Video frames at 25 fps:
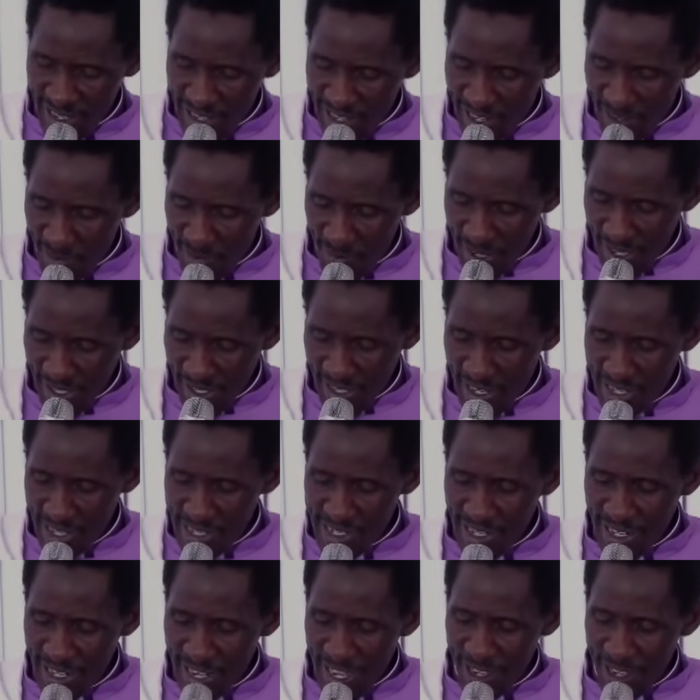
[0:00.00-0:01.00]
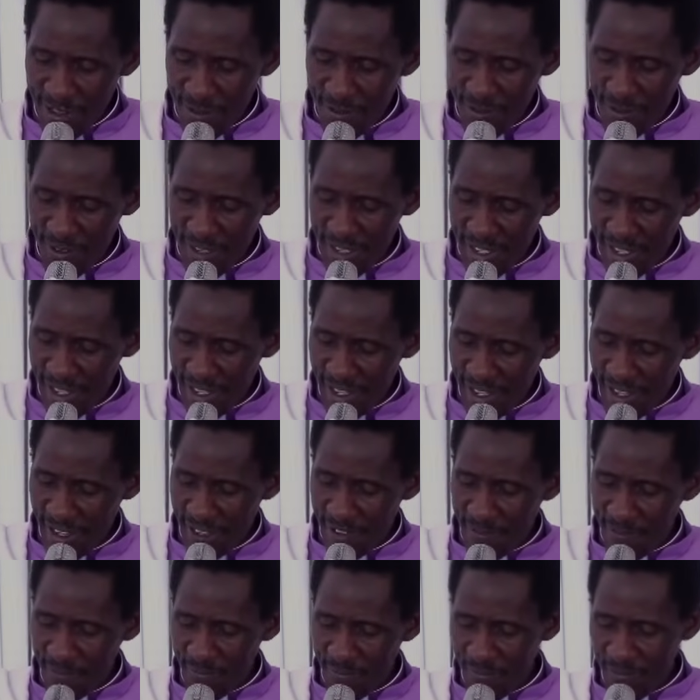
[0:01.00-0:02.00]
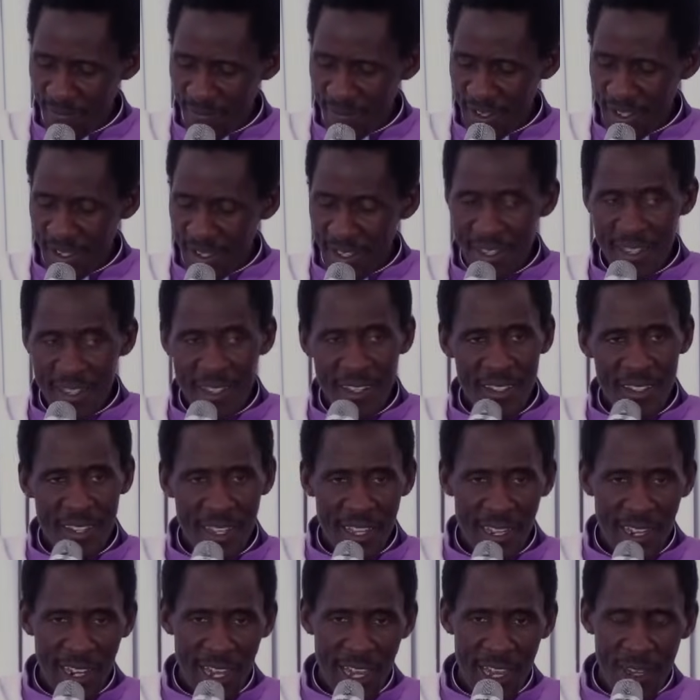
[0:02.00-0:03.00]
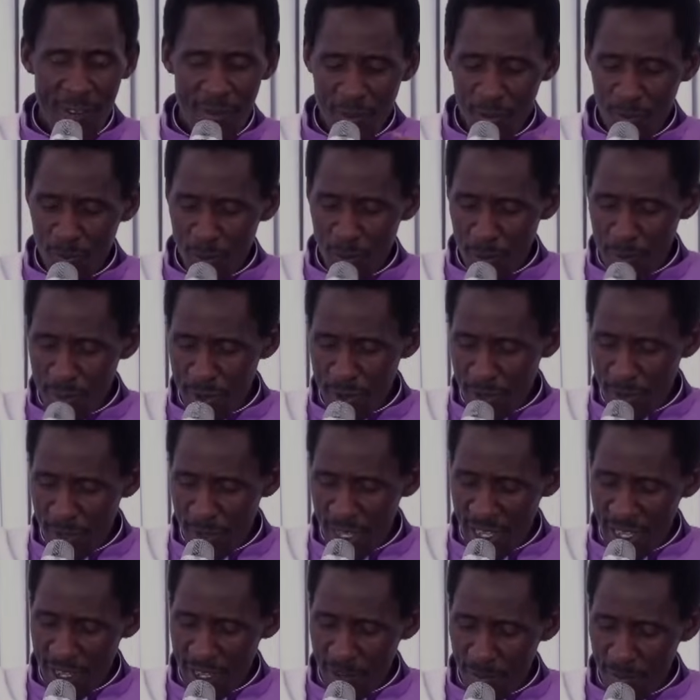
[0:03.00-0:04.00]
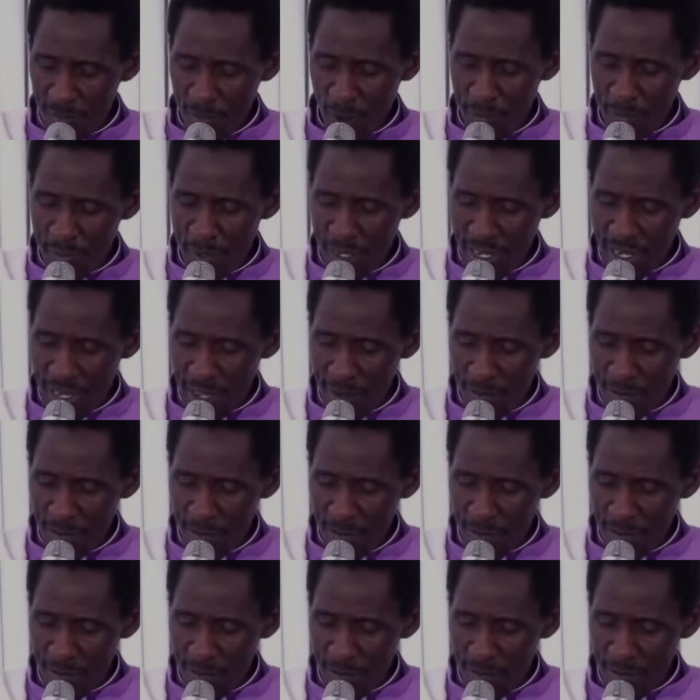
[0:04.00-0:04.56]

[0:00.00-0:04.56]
Americans love, um, they love popu uh, popular